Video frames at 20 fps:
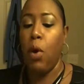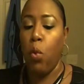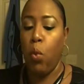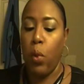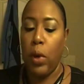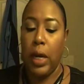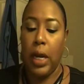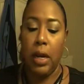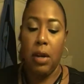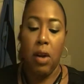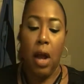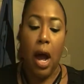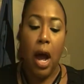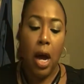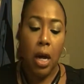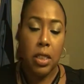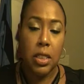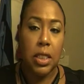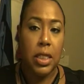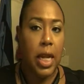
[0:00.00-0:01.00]
But when it
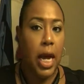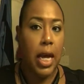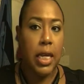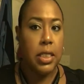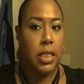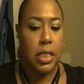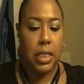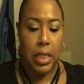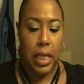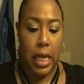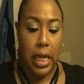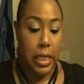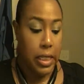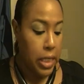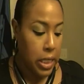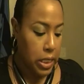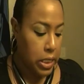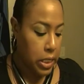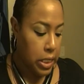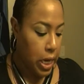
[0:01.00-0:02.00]
oxidizes, it
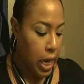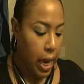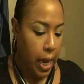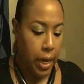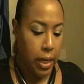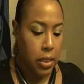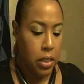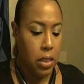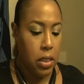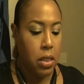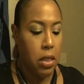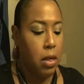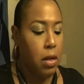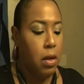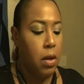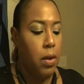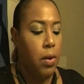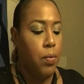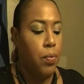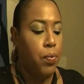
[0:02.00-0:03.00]
does not.
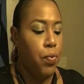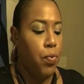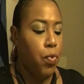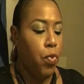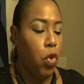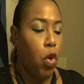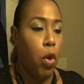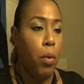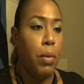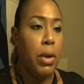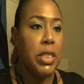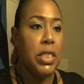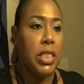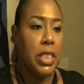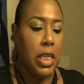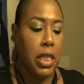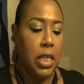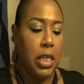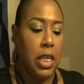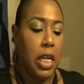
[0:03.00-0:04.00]
On my
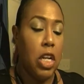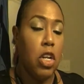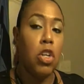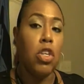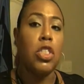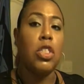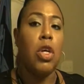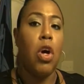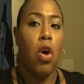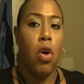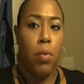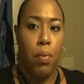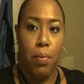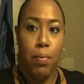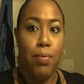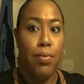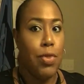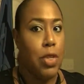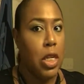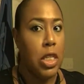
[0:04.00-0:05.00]
skin, it
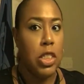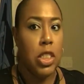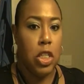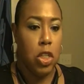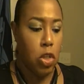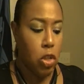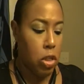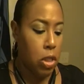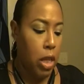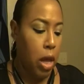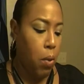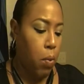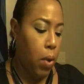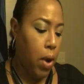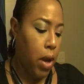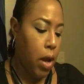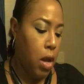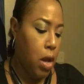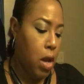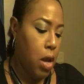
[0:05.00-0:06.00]
doesn't look that
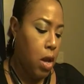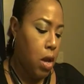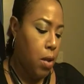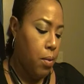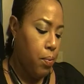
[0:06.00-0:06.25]
way.